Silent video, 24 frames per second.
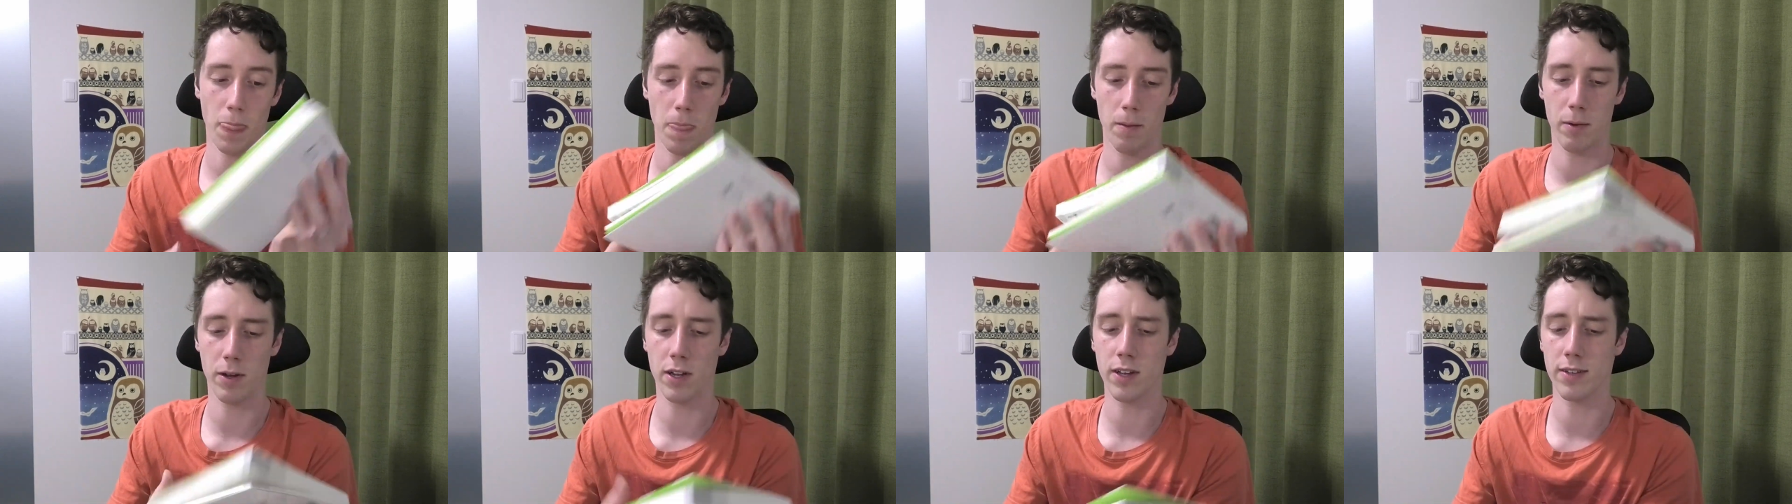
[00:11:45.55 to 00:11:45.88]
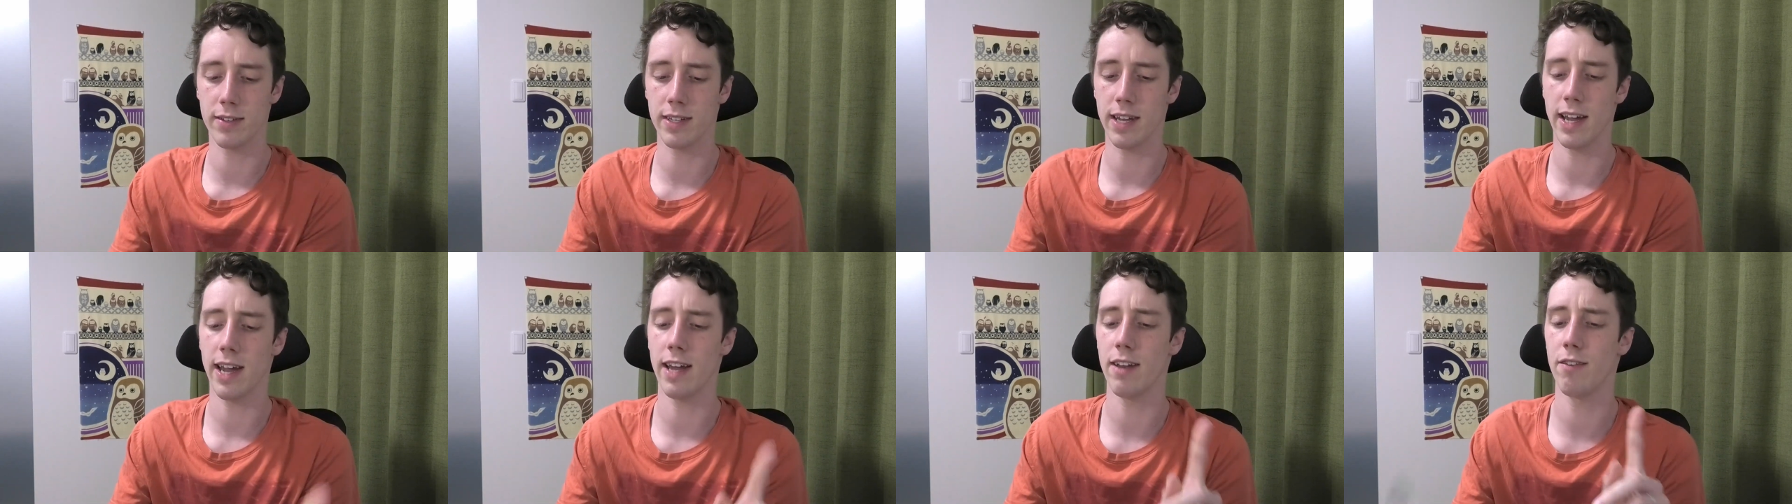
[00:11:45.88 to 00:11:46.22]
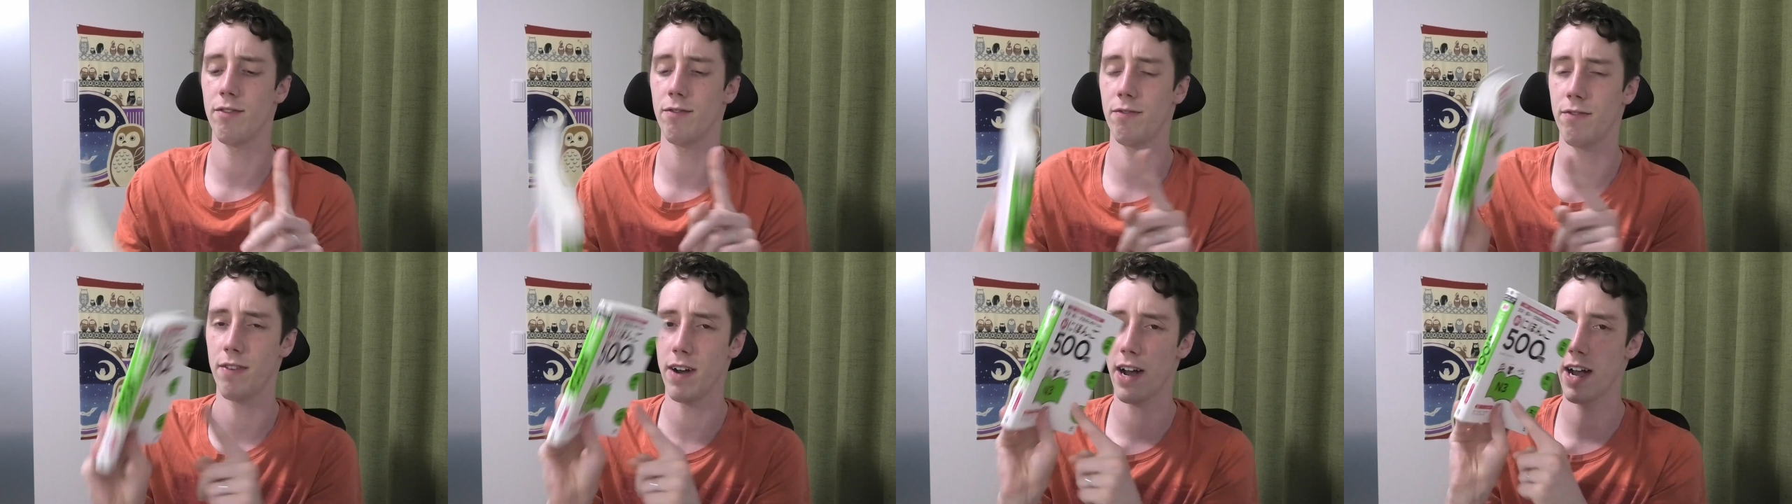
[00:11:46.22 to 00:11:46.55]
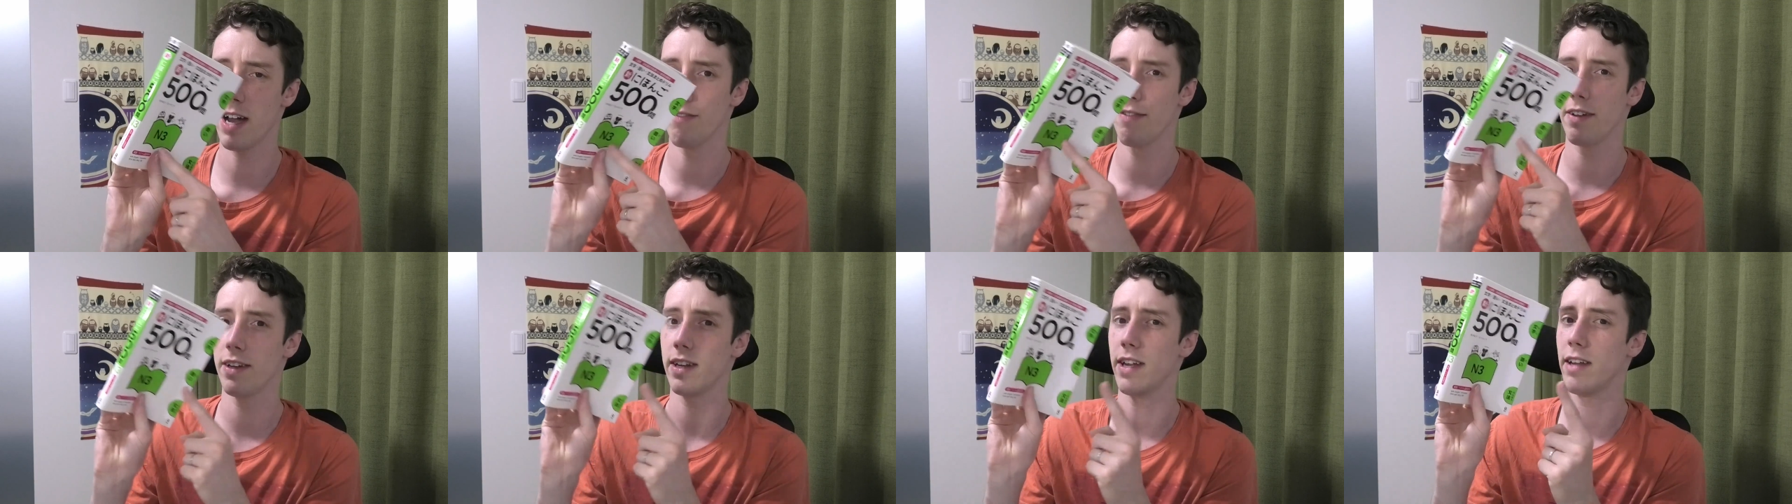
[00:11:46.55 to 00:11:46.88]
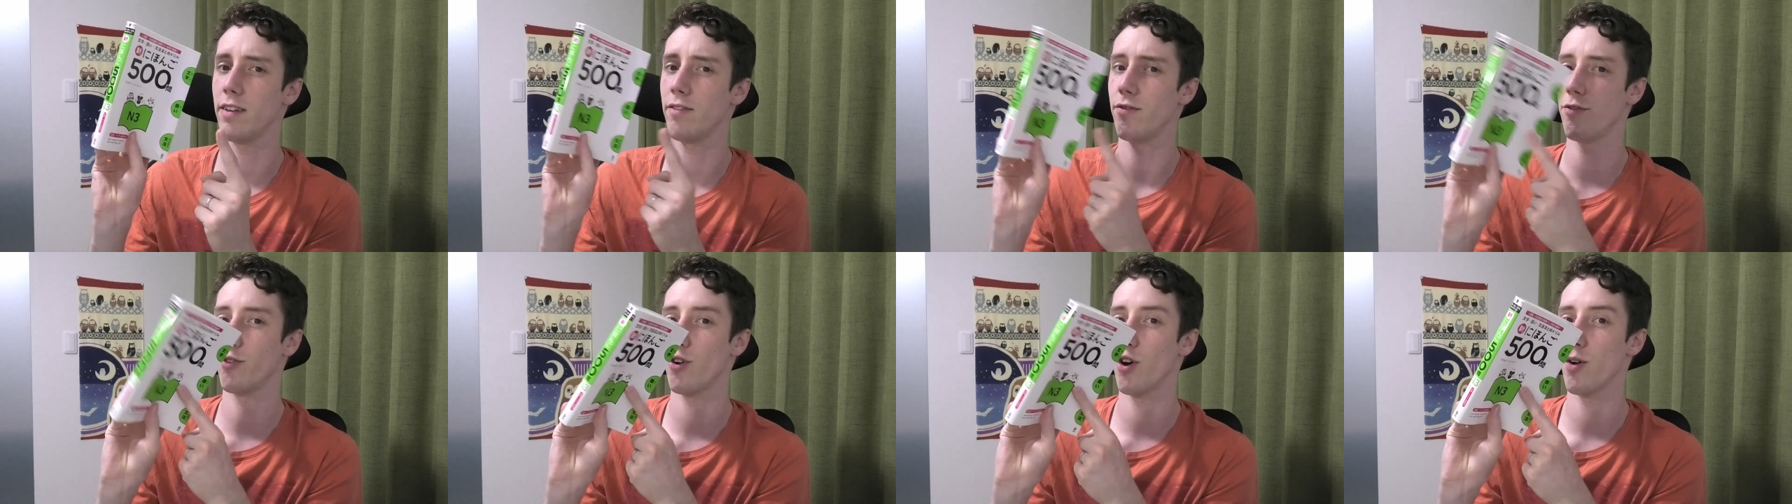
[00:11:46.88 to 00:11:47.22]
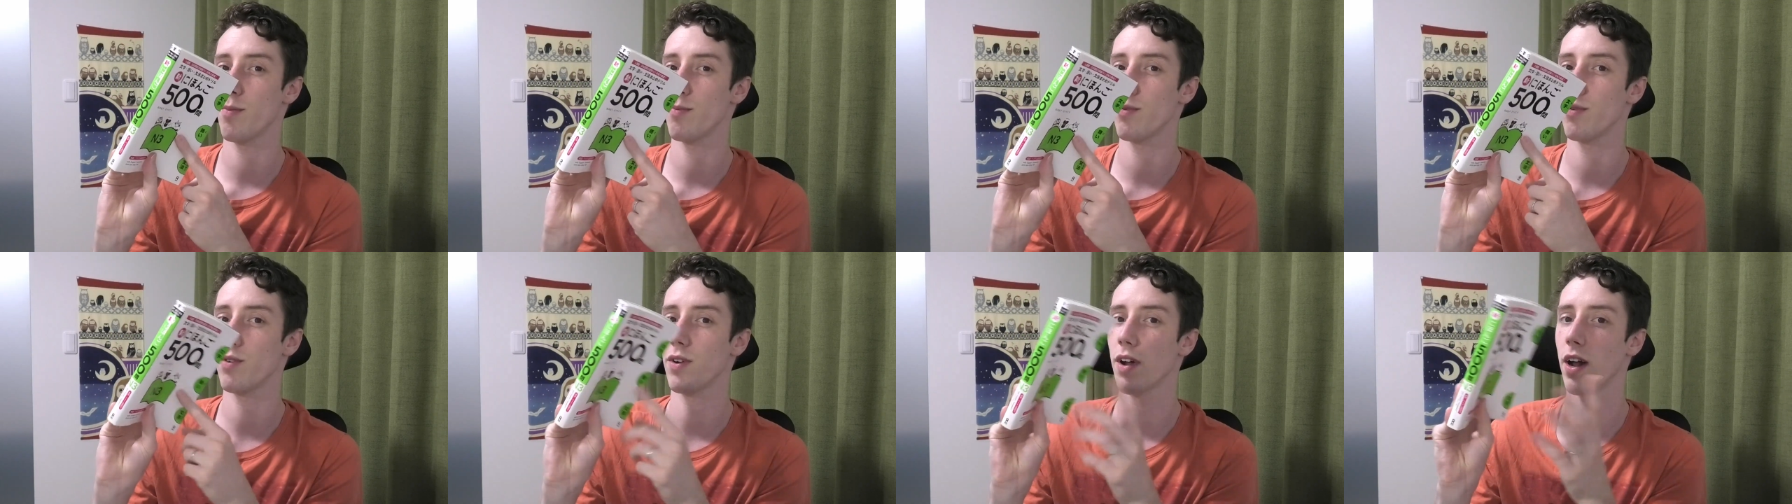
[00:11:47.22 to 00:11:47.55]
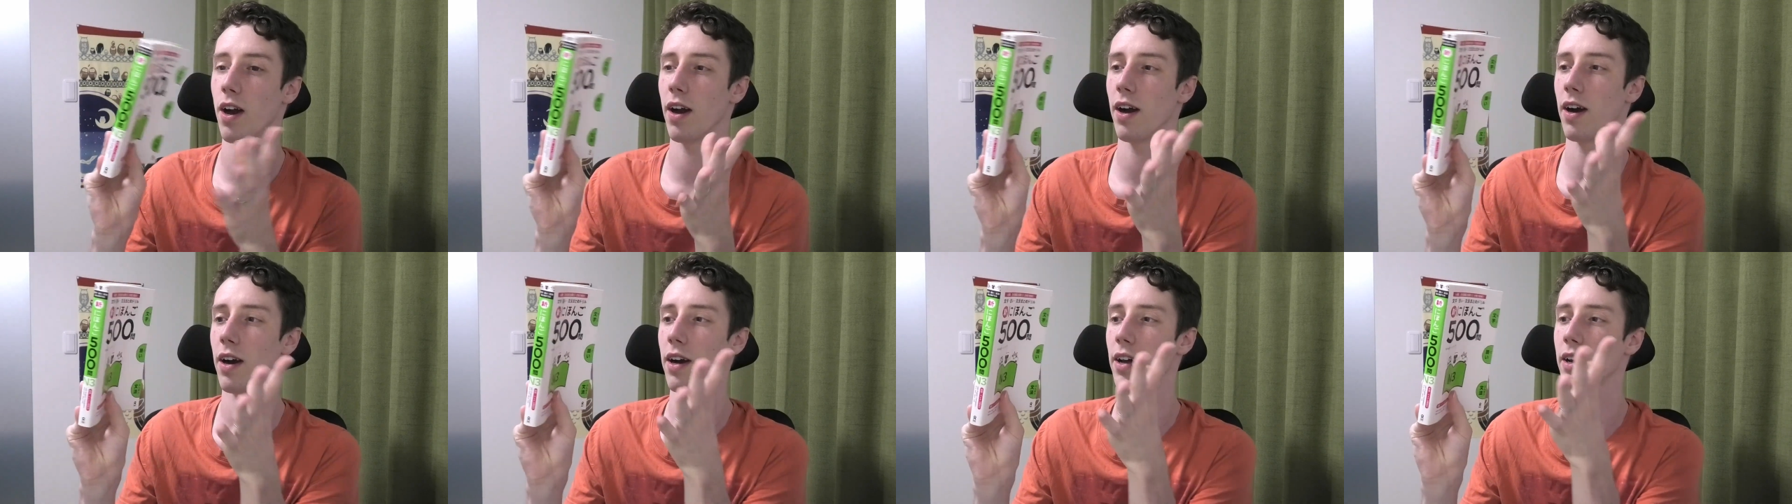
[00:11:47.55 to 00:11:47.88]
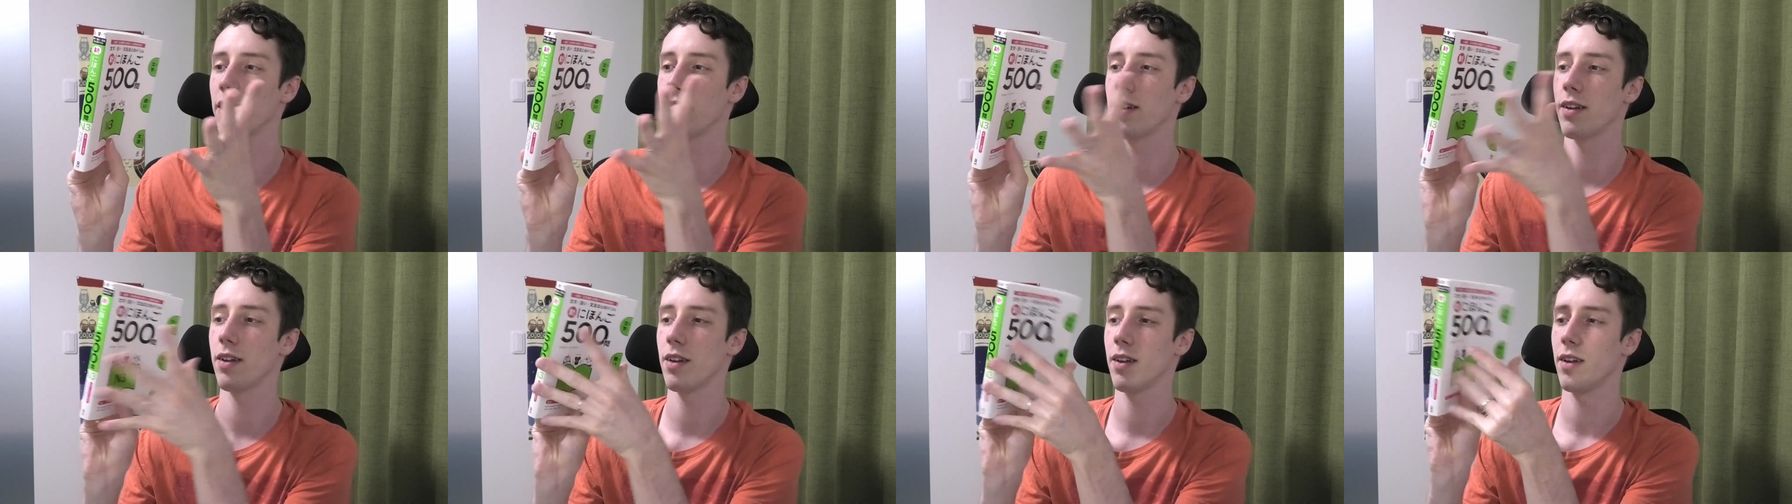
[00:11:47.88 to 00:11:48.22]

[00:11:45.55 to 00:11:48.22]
Because the N5 and the N4 book are